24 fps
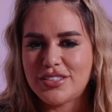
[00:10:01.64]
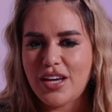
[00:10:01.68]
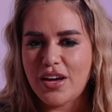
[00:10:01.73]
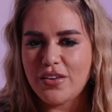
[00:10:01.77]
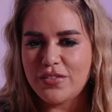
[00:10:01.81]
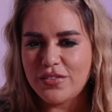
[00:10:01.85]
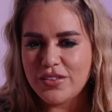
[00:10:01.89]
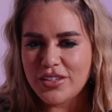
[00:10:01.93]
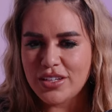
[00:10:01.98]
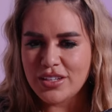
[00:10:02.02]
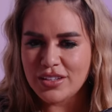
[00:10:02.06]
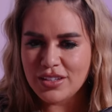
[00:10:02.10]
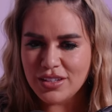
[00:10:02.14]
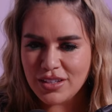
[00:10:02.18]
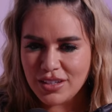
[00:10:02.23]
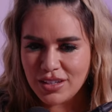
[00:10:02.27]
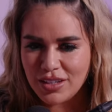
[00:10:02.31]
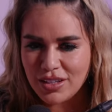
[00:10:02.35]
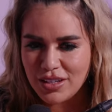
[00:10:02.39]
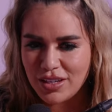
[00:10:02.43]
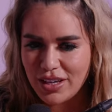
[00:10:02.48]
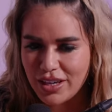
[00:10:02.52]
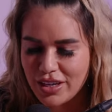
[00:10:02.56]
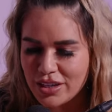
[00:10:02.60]

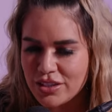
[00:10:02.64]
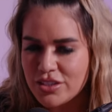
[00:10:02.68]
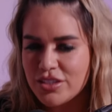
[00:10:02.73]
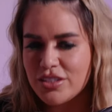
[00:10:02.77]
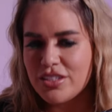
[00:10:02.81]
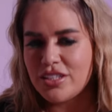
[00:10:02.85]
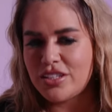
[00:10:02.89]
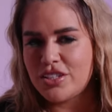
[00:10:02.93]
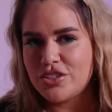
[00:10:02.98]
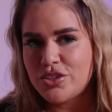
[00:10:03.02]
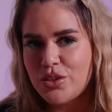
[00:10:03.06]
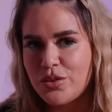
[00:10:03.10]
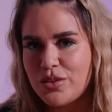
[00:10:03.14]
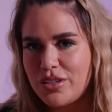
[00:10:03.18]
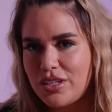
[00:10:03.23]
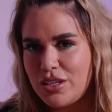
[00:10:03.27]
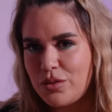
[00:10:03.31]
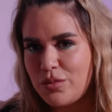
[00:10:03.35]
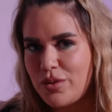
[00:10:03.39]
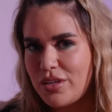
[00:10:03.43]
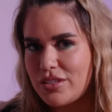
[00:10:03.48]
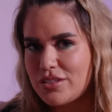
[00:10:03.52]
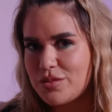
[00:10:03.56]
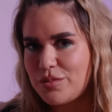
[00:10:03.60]
definitely Angelina Jolie
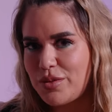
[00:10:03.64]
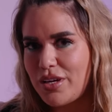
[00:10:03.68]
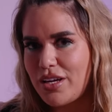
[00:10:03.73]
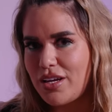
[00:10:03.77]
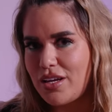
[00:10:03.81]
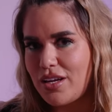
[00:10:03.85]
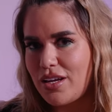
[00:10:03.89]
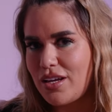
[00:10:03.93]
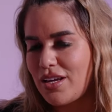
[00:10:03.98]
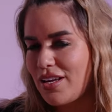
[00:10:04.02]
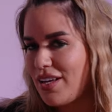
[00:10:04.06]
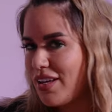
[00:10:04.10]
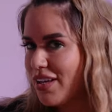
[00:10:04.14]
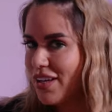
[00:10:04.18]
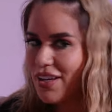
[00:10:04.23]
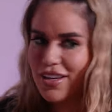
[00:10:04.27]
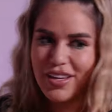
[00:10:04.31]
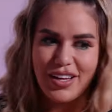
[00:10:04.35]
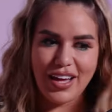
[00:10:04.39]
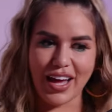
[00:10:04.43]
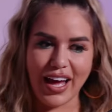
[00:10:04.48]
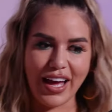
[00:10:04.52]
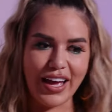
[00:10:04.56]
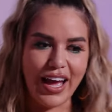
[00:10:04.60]
was my
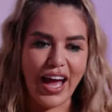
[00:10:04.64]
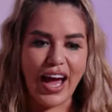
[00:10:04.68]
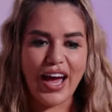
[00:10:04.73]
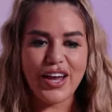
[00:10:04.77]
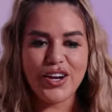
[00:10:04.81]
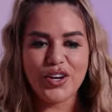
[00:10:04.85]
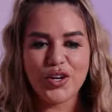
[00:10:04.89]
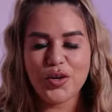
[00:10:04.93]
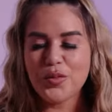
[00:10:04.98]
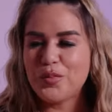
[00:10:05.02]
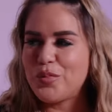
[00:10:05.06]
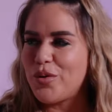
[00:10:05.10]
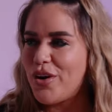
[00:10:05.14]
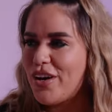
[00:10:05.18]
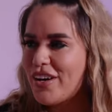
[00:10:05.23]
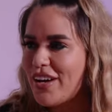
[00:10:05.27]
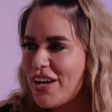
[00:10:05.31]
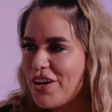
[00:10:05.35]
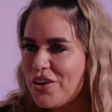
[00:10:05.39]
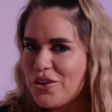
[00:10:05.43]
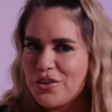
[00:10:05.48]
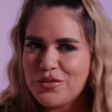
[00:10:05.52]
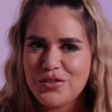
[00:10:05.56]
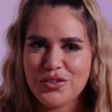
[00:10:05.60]
I had her book.
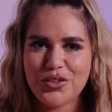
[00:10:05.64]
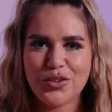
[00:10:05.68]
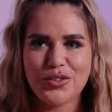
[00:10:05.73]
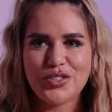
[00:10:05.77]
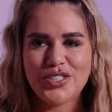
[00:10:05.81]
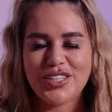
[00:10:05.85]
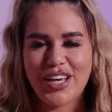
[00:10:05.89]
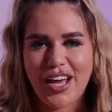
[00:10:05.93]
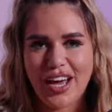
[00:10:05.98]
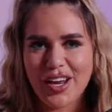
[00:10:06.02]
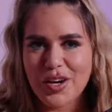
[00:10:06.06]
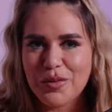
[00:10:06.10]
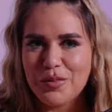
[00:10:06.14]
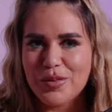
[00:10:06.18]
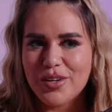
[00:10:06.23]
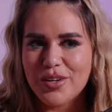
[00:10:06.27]
I don't know if you know she had a